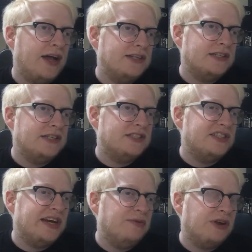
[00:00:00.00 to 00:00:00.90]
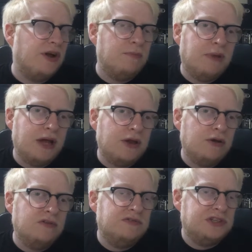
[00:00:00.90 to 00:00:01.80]
and today we're going back
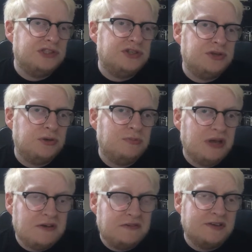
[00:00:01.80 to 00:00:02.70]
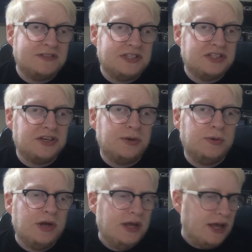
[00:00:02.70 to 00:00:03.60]
over to Beer 52,
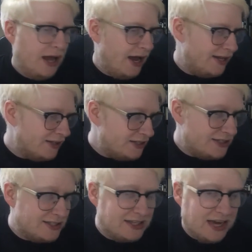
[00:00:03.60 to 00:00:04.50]
and this is